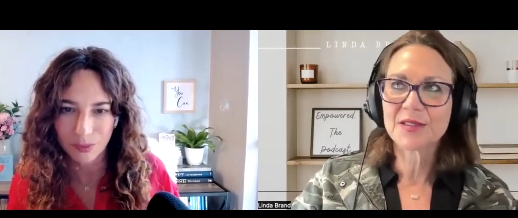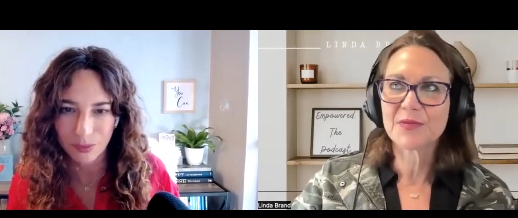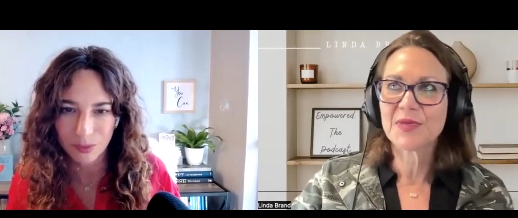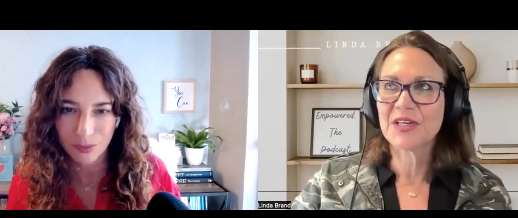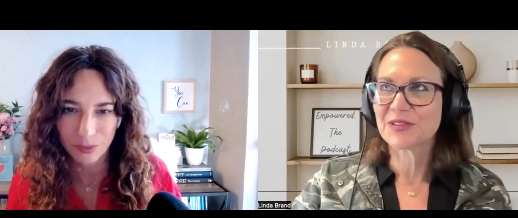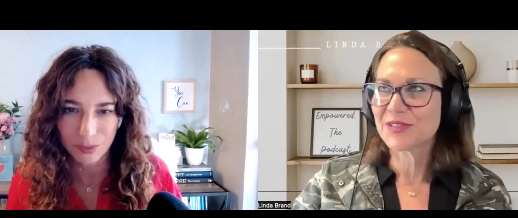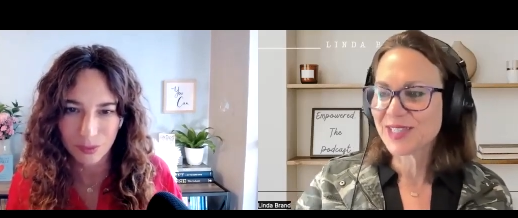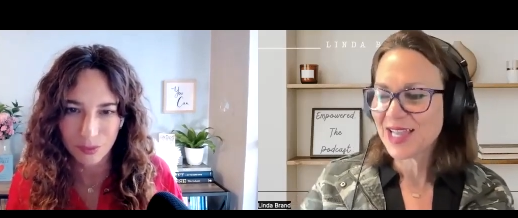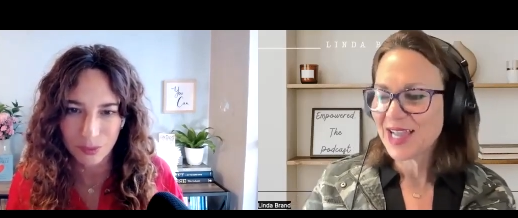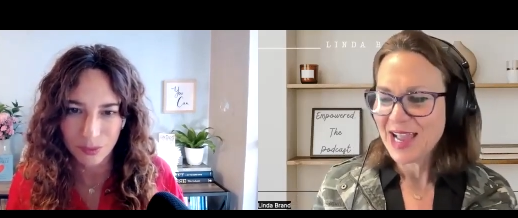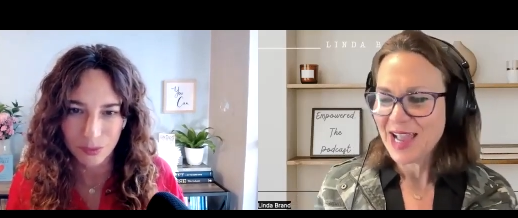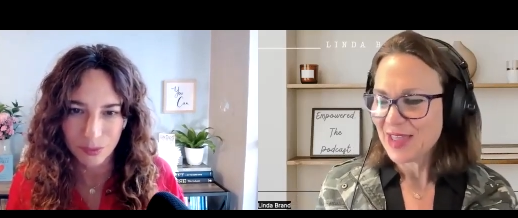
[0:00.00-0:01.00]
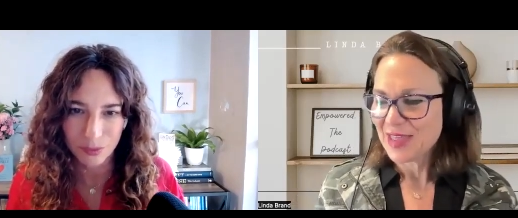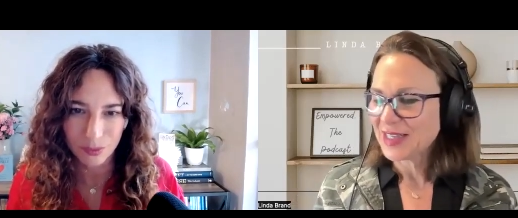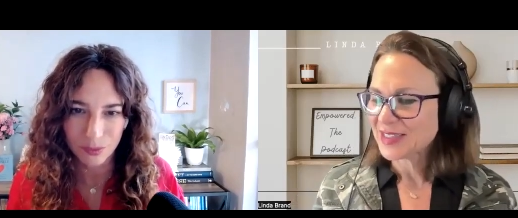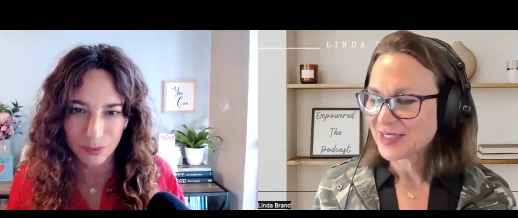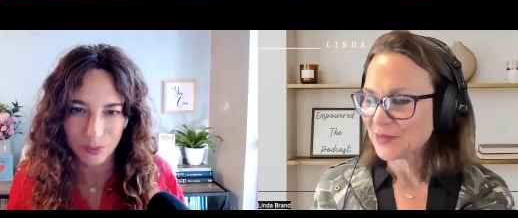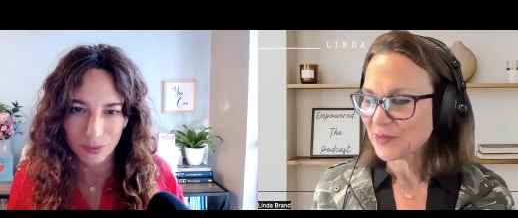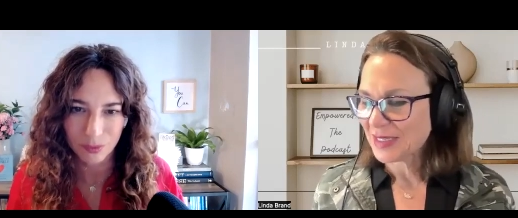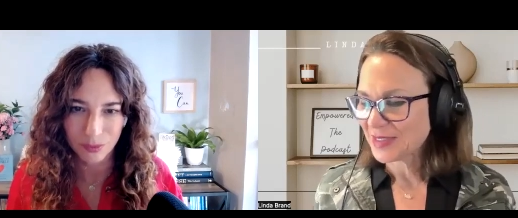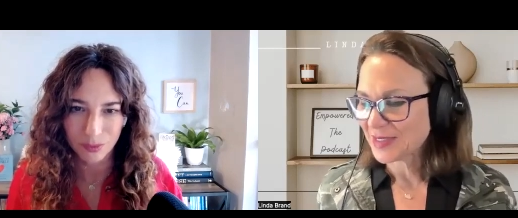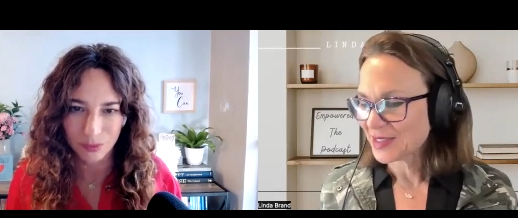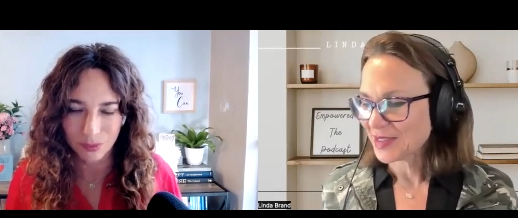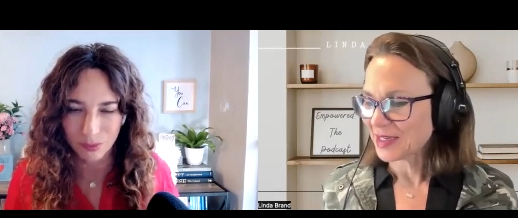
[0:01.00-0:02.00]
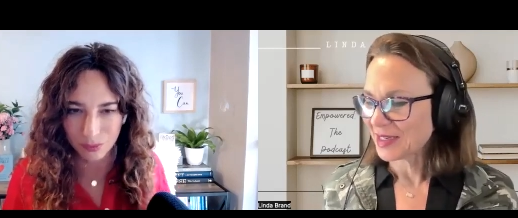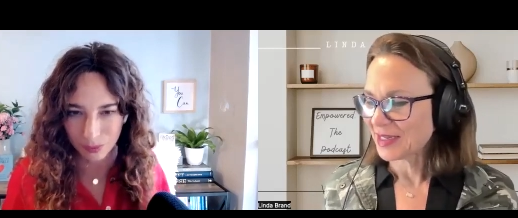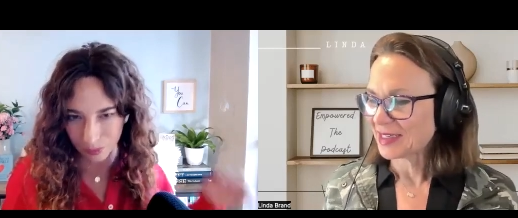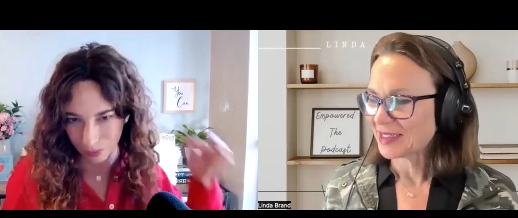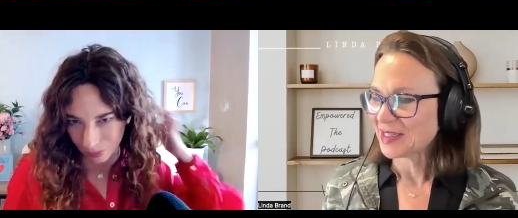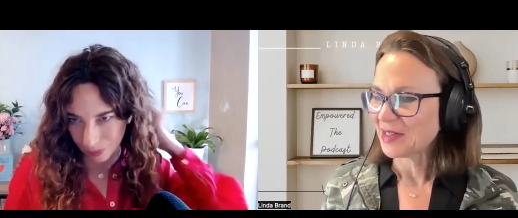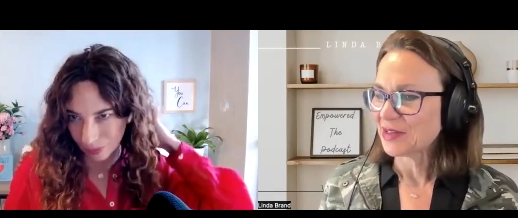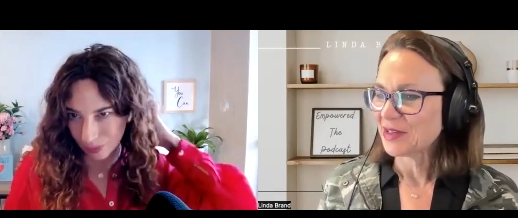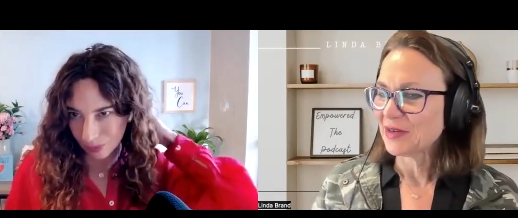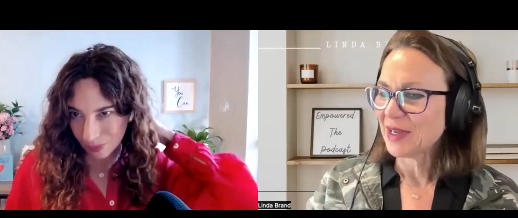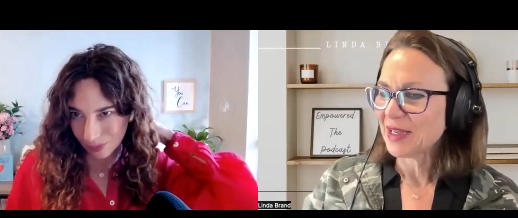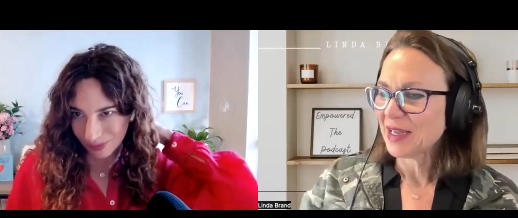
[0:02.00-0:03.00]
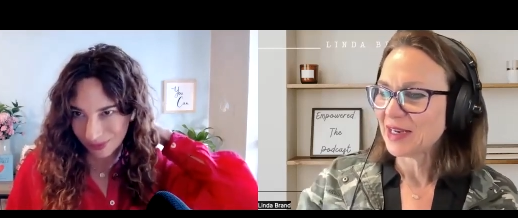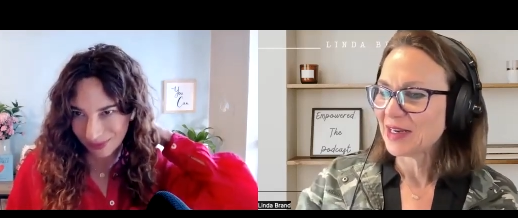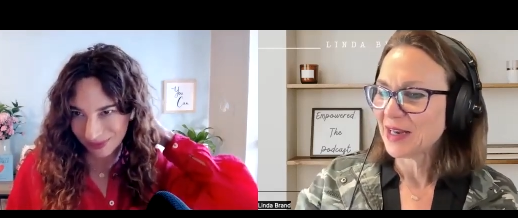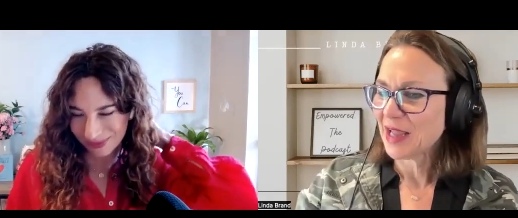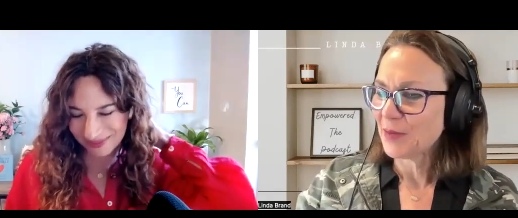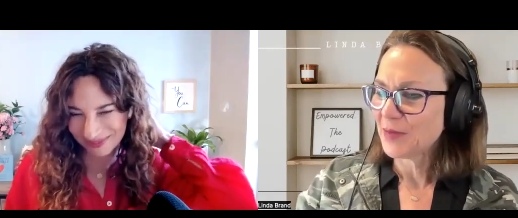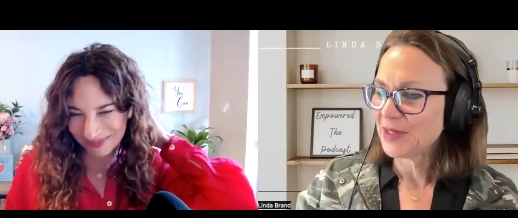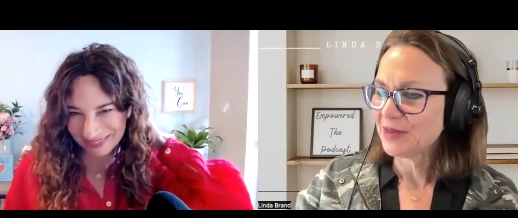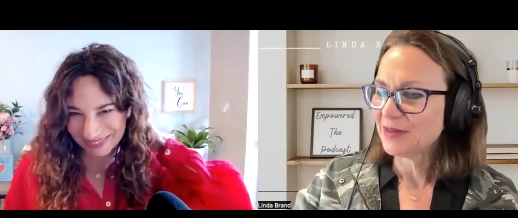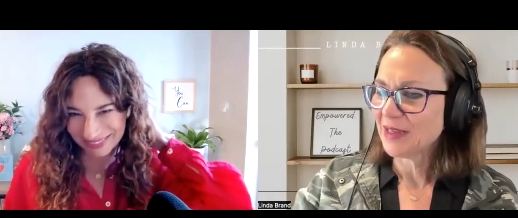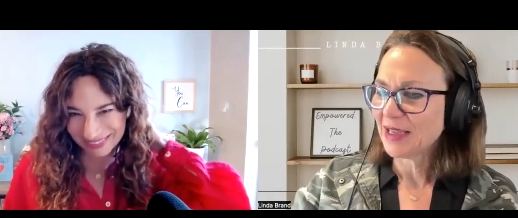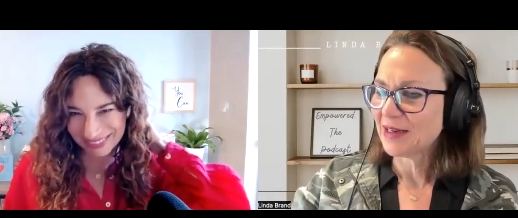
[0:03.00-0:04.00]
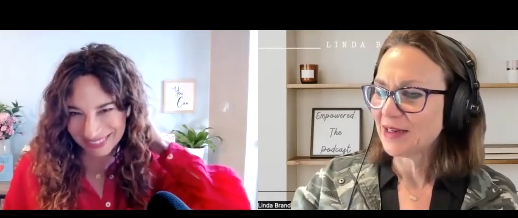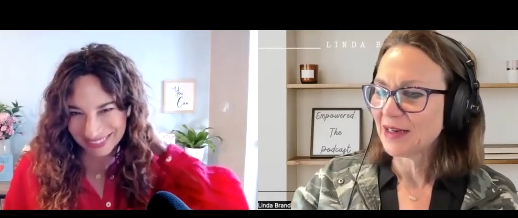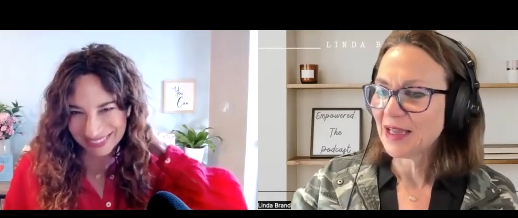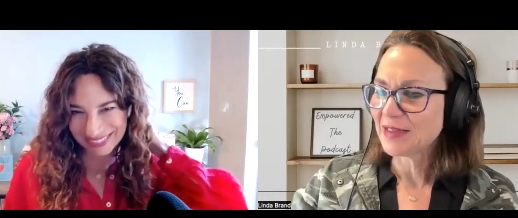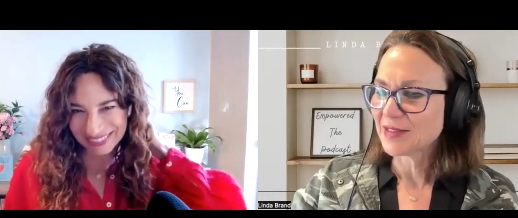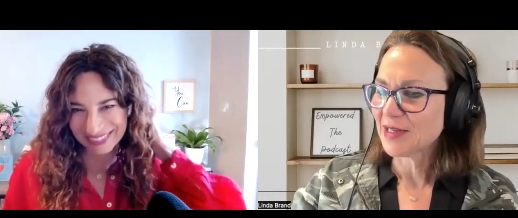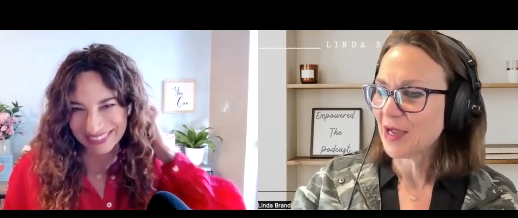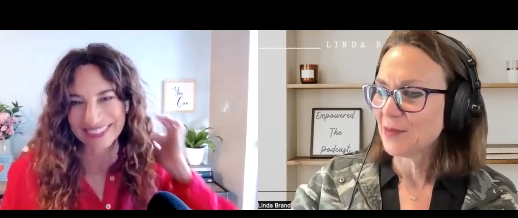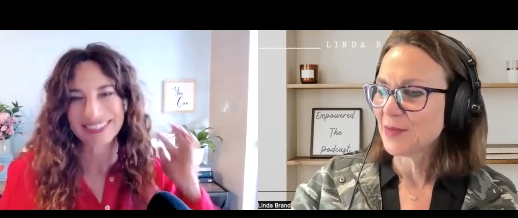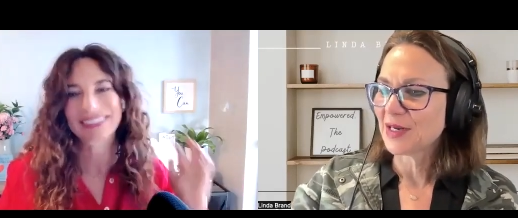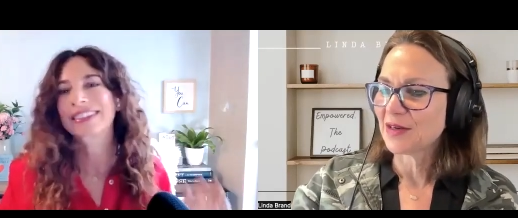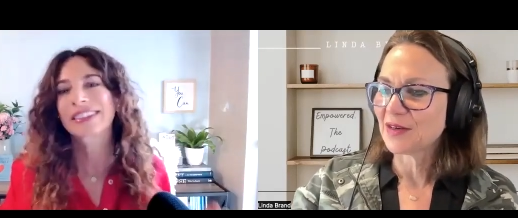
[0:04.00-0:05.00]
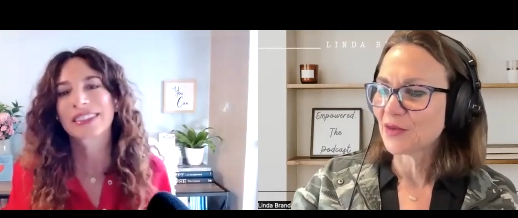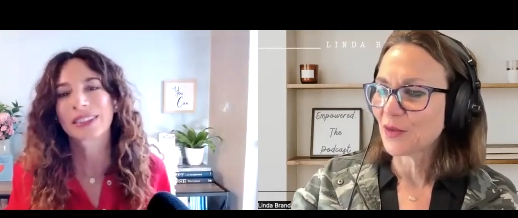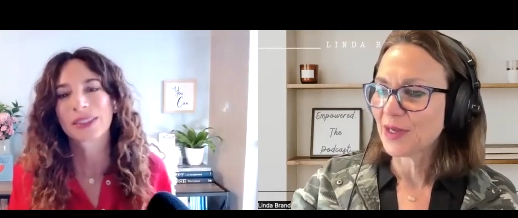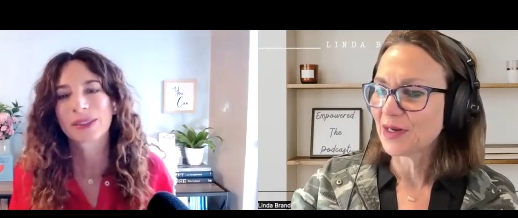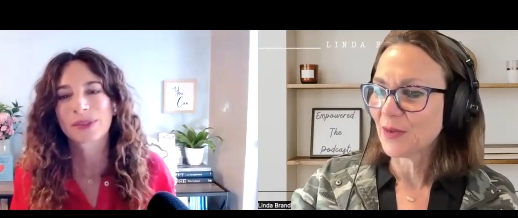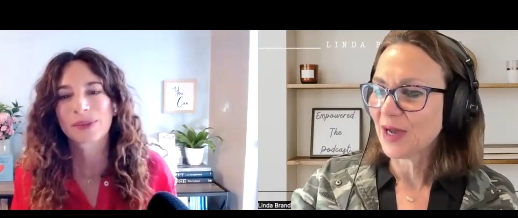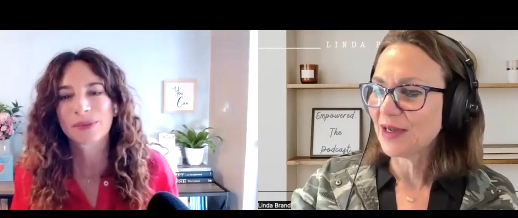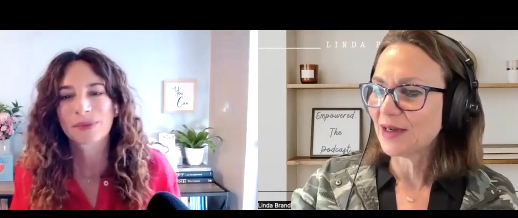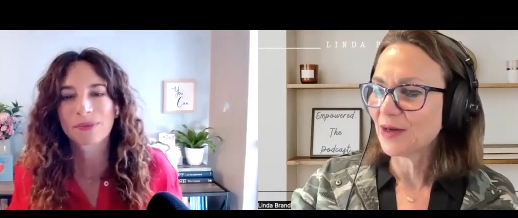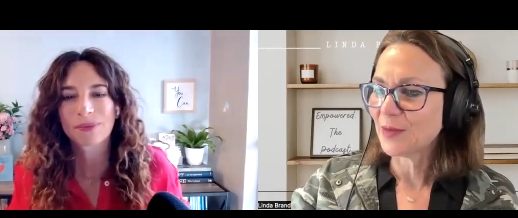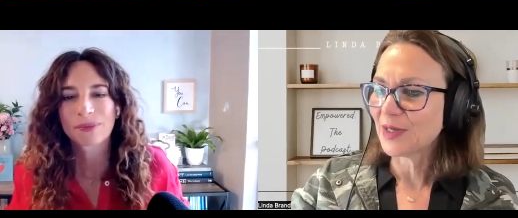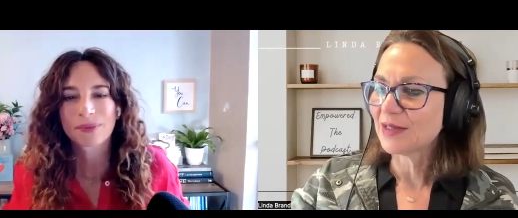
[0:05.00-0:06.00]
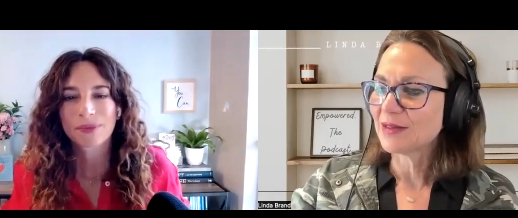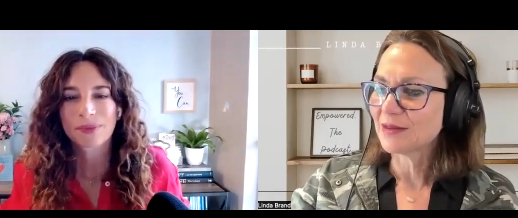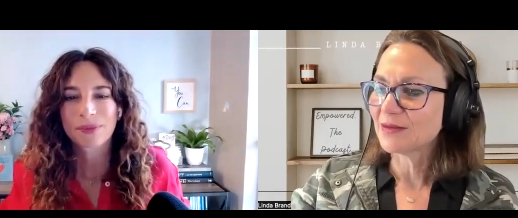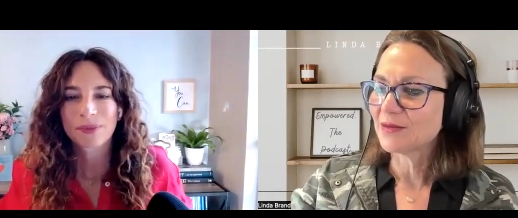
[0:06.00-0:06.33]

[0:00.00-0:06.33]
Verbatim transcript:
Speaker 1: disappears. That's the best thing I can tell you. I had it happen and it hasn't happened in quite a while, but